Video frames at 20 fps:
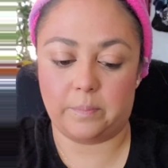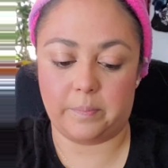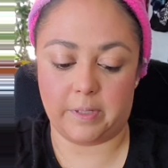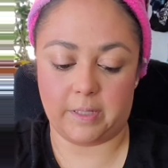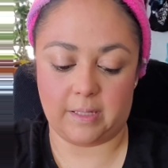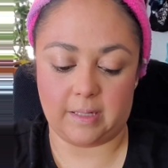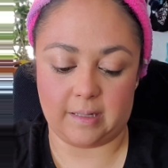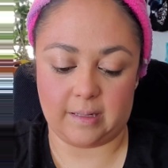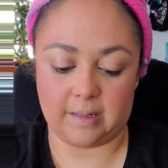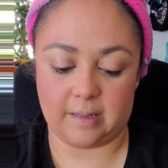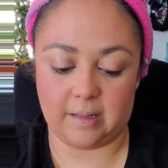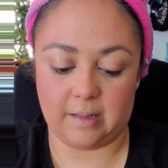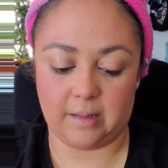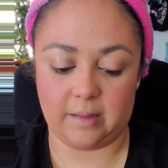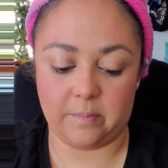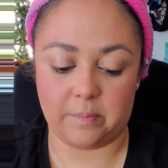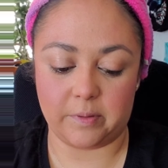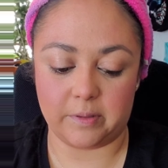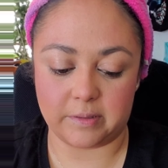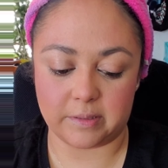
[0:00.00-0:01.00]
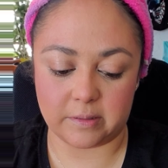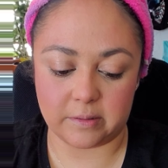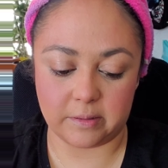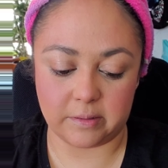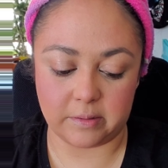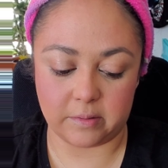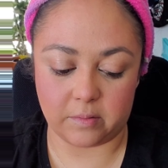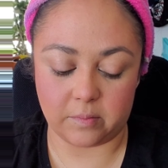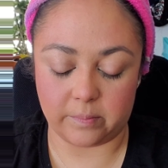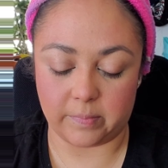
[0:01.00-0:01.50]
but I
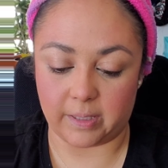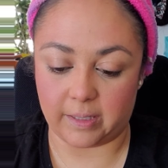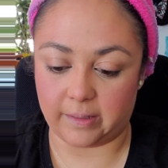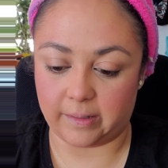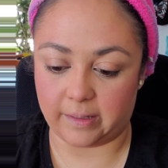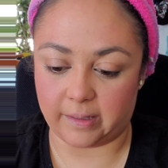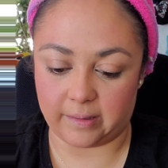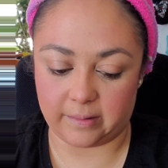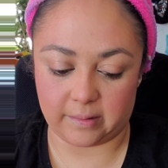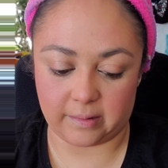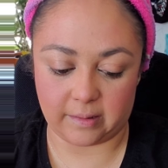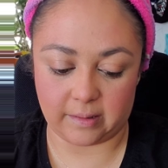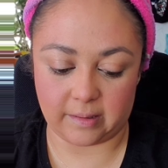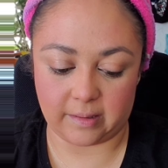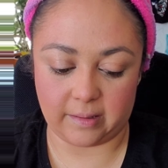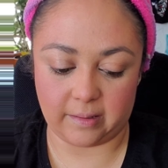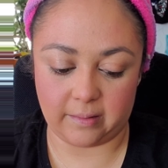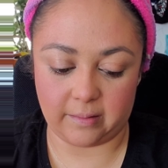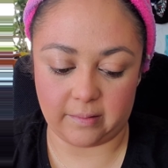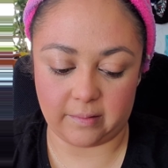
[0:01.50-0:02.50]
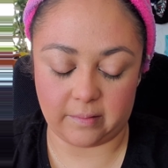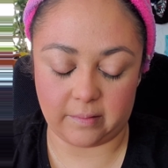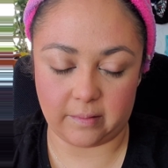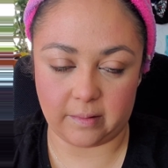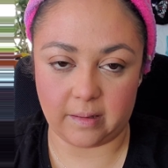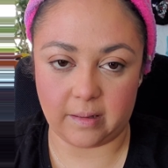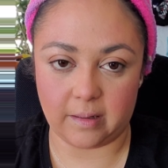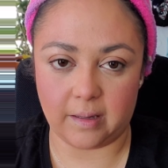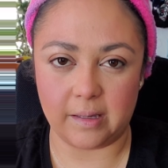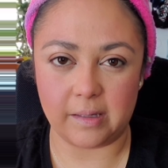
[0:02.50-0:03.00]
personally don't mind that. I
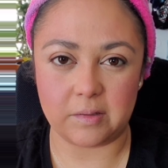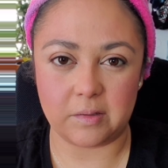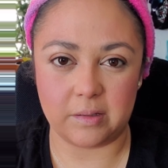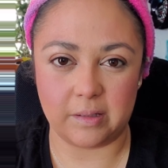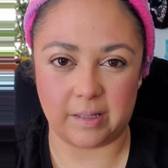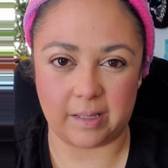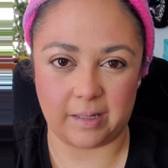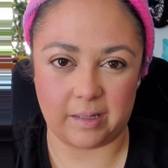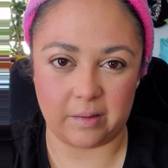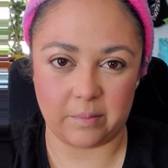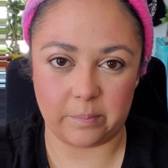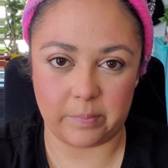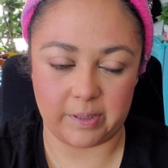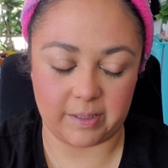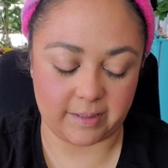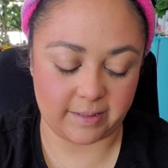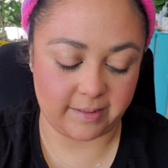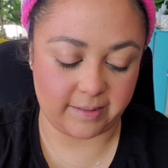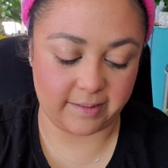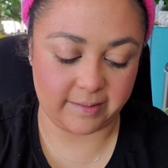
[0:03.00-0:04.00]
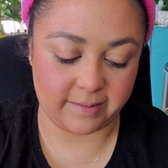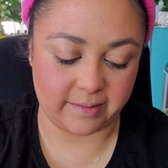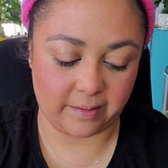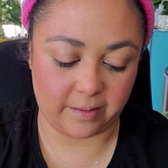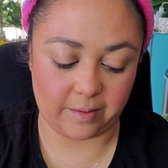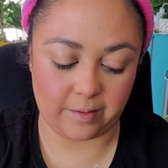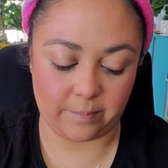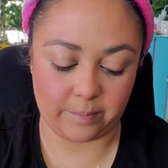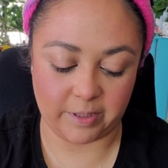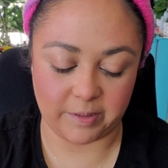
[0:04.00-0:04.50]
actually like it because
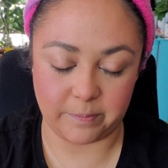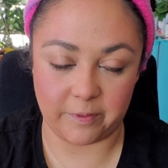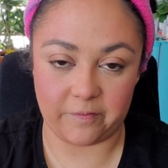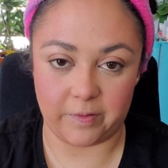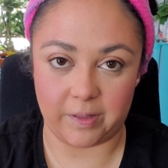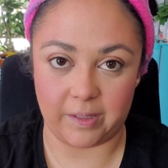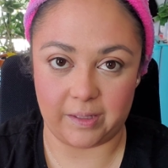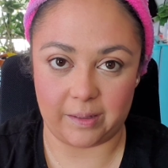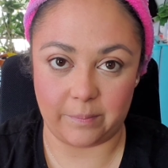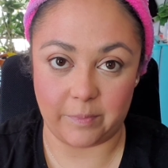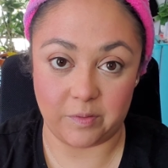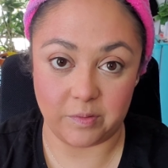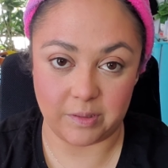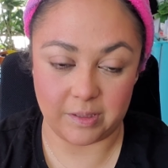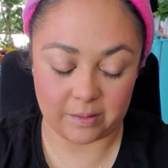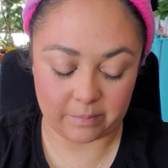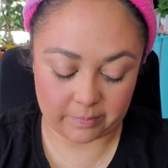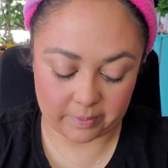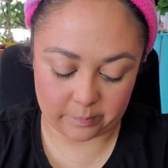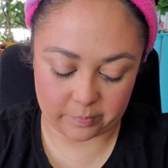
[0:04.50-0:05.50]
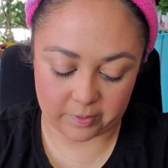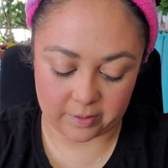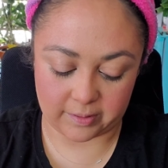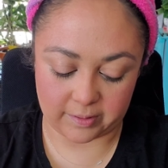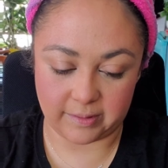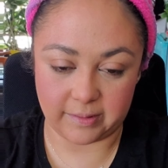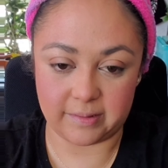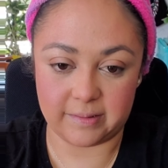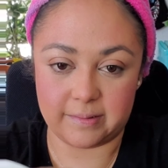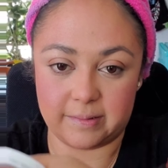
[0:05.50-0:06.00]
it makes me feel like I'm using up my
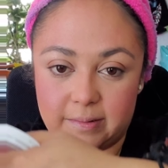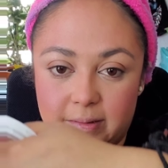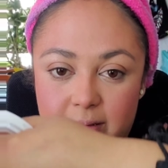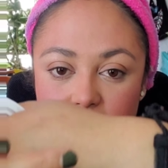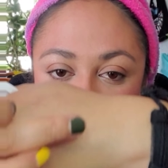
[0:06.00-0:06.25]
products.